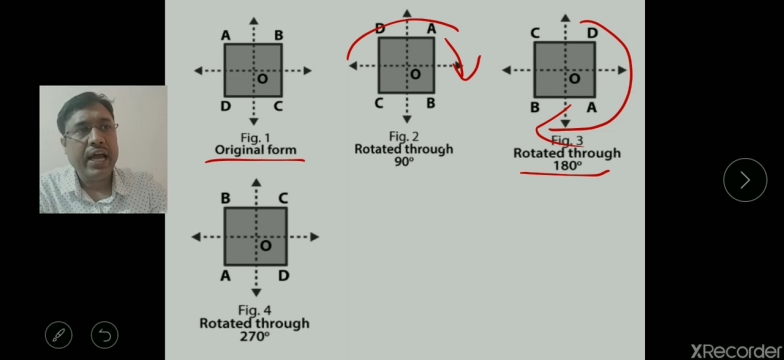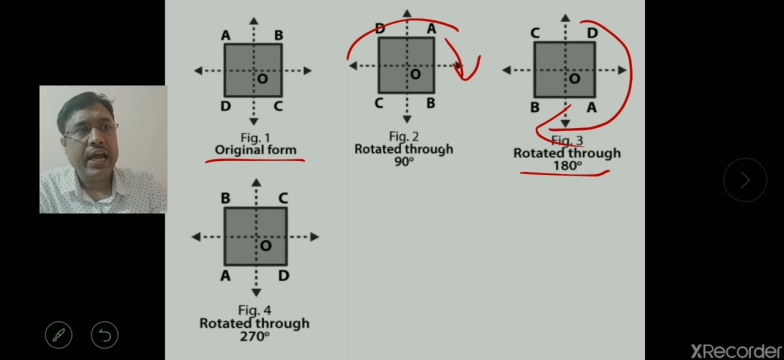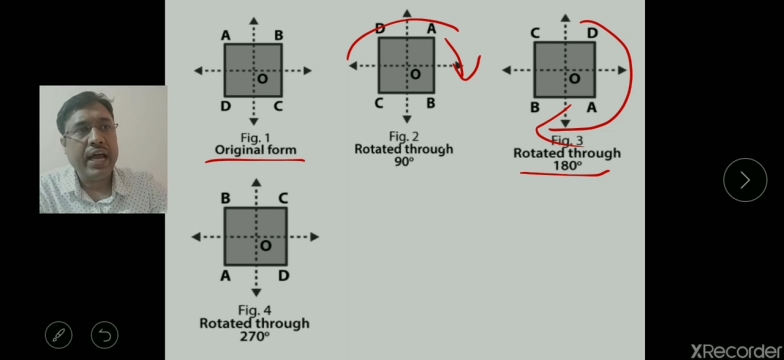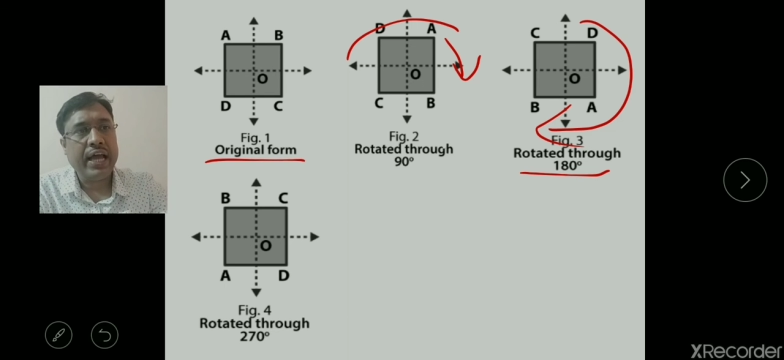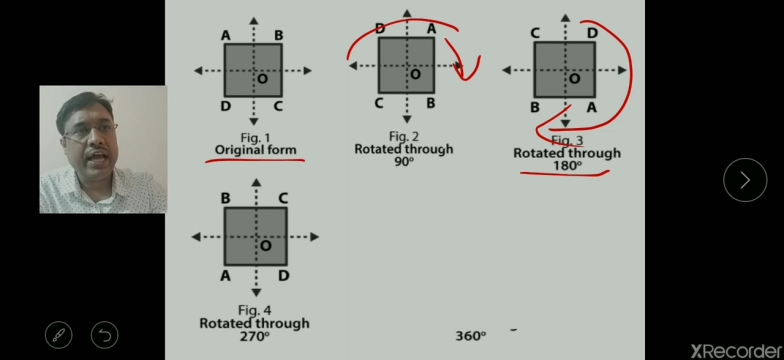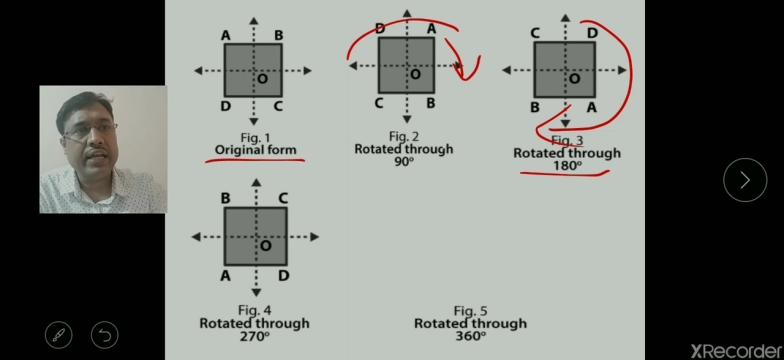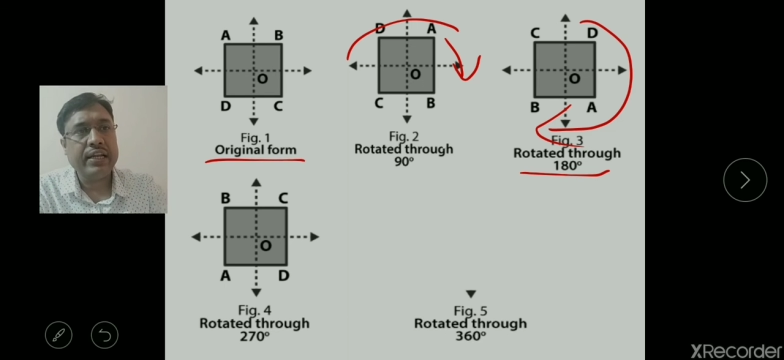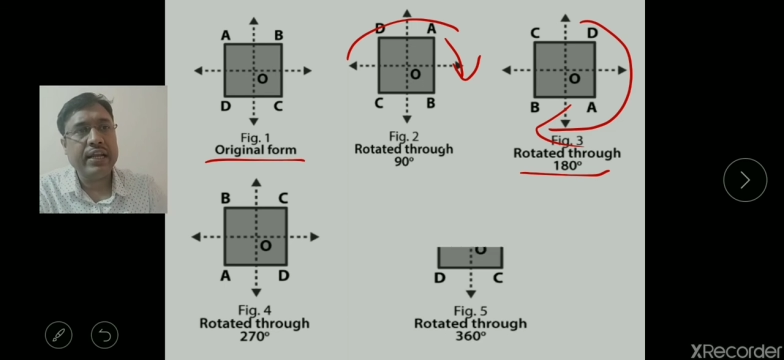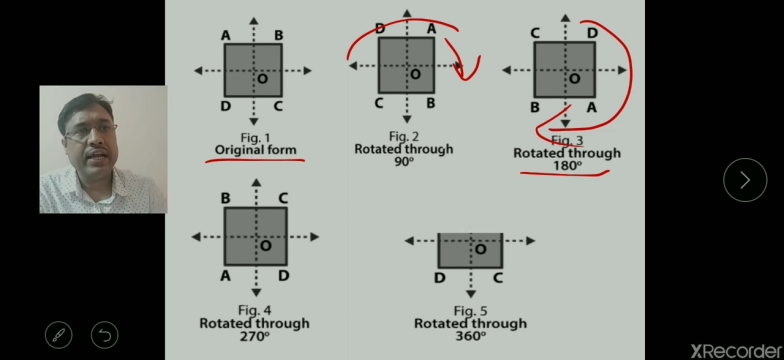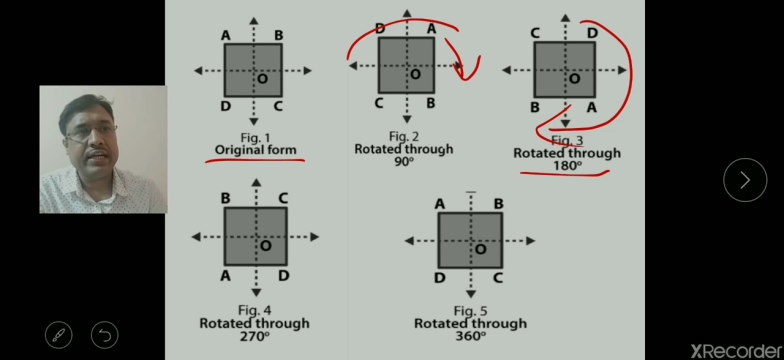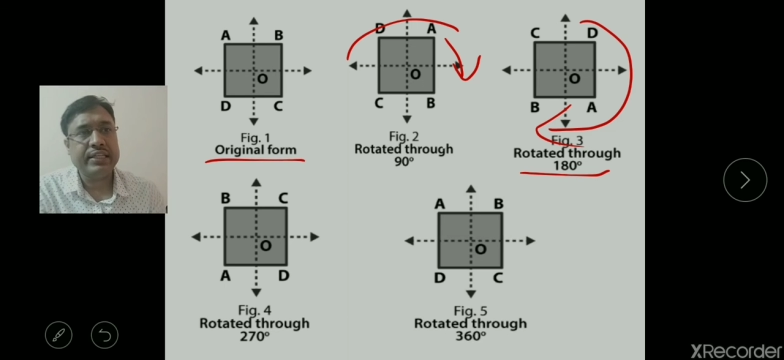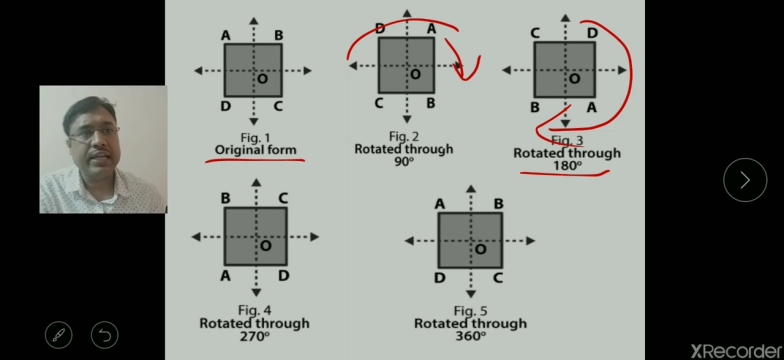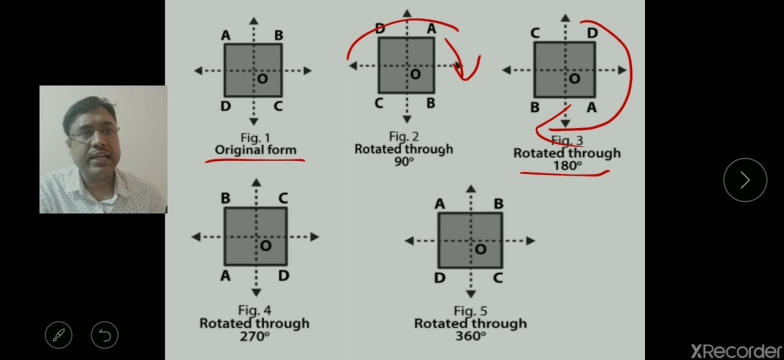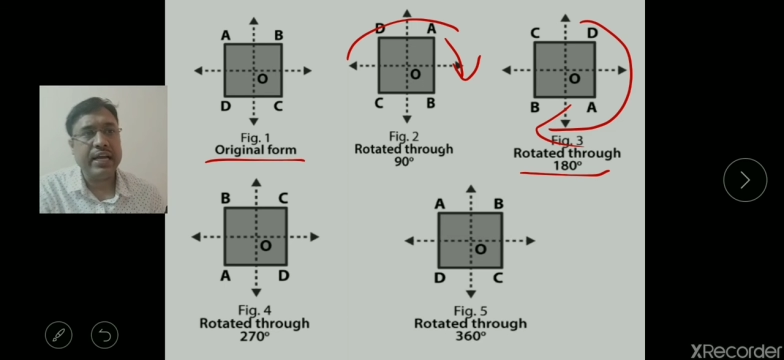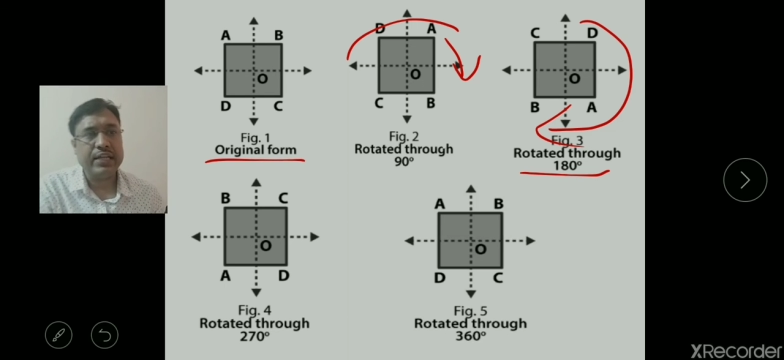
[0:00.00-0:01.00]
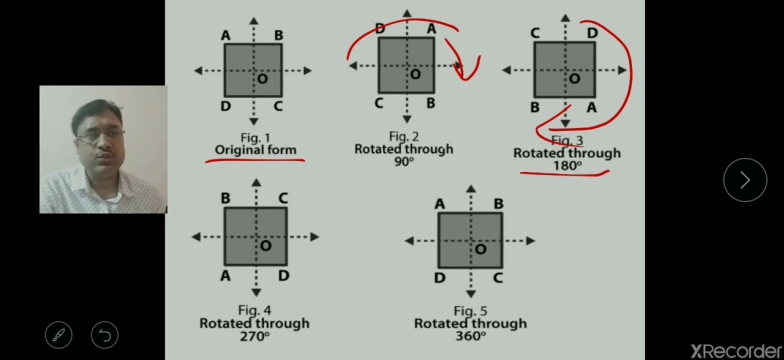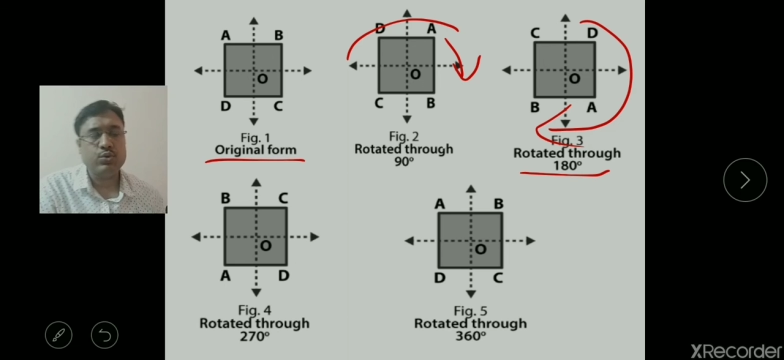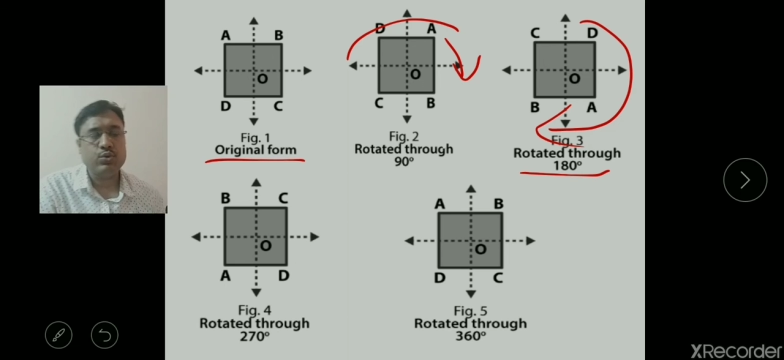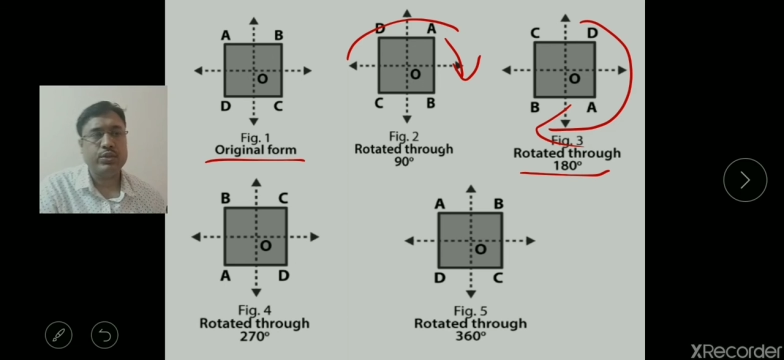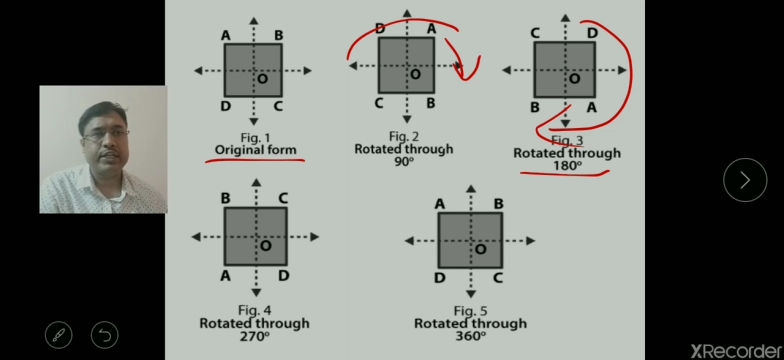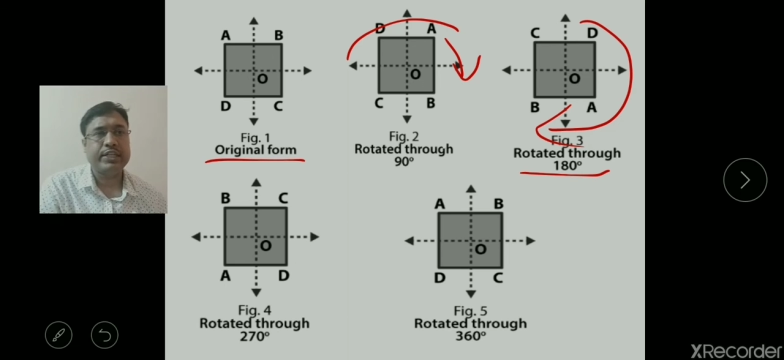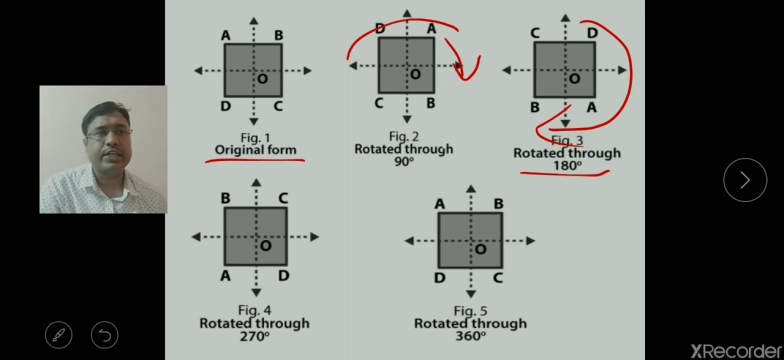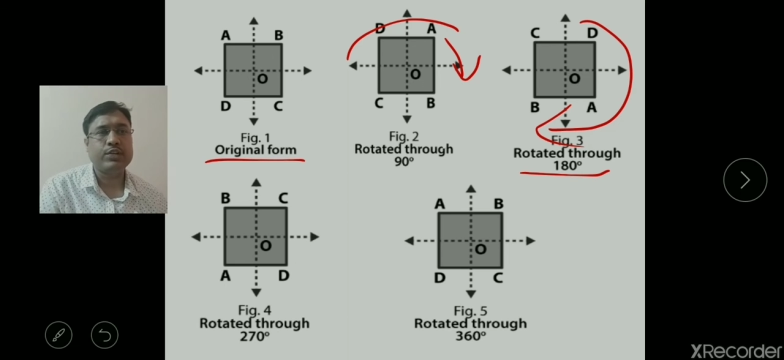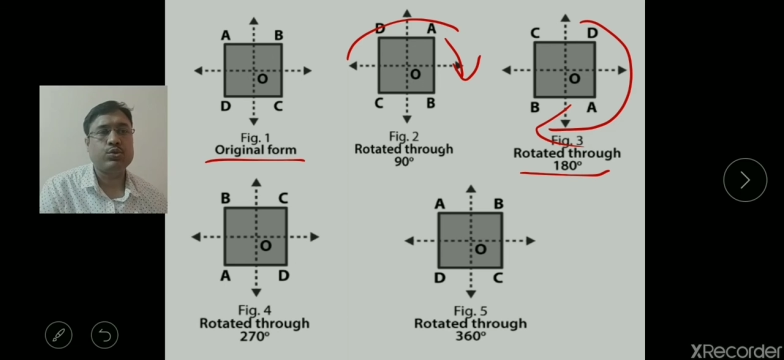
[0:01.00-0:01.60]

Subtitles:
and at the last rotated